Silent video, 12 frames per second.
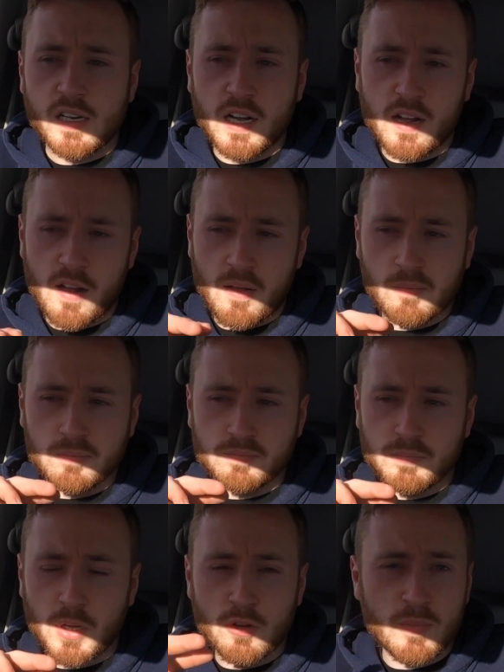
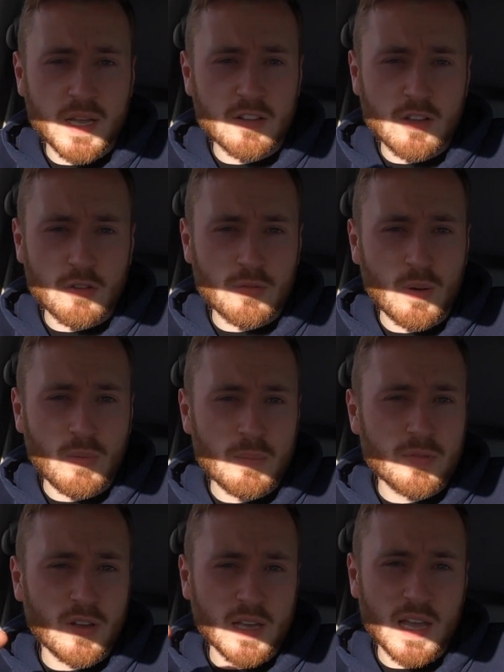By all means, go to our
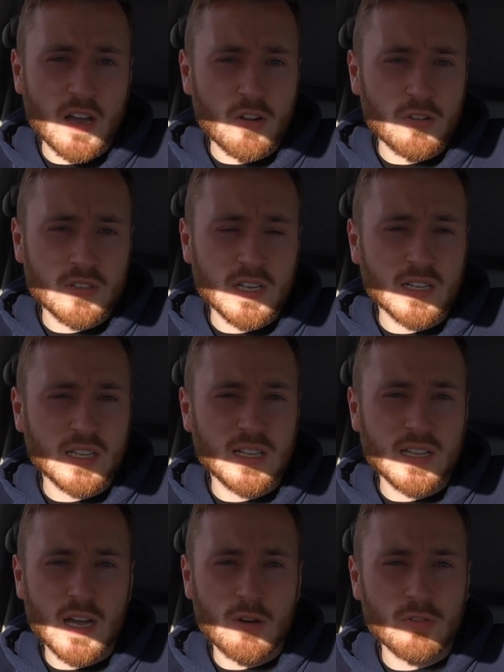website, get our contact
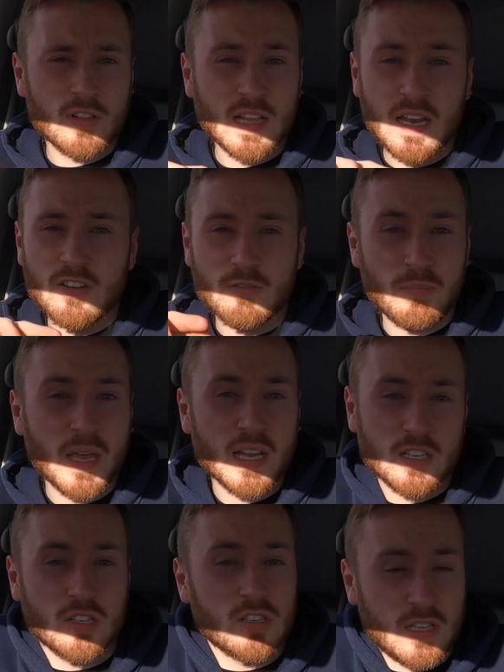details, send us
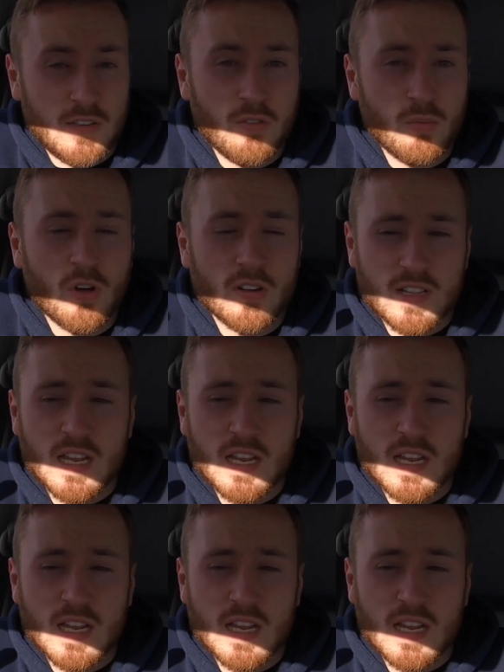pictures if you want.